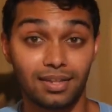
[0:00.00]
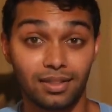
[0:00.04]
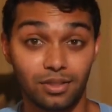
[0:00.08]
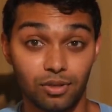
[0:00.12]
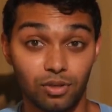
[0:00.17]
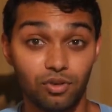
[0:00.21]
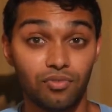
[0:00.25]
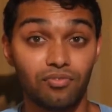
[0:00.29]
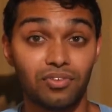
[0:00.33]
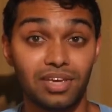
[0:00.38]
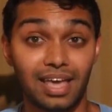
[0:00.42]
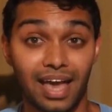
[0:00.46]

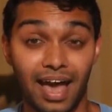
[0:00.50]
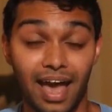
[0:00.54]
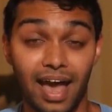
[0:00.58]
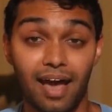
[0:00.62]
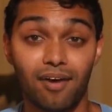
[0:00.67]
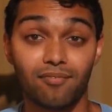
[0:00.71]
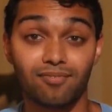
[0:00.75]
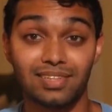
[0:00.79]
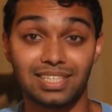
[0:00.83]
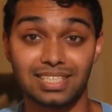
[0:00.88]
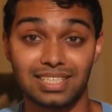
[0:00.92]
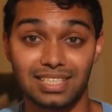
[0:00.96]
and Luffy
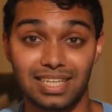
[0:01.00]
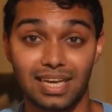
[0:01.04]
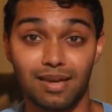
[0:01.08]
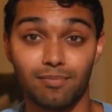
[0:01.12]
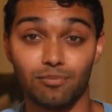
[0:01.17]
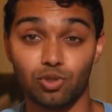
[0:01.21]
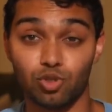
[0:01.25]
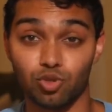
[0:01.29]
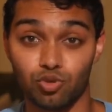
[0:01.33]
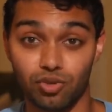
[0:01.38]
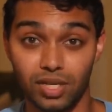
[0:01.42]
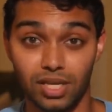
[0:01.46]
have the
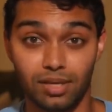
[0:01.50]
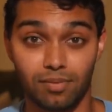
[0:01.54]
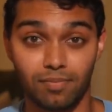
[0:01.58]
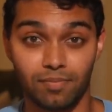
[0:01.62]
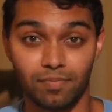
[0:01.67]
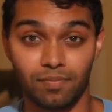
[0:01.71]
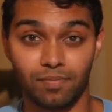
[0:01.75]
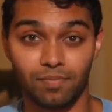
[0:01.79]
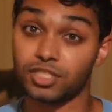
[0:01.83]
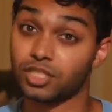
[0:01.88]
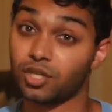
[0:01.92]
same dream.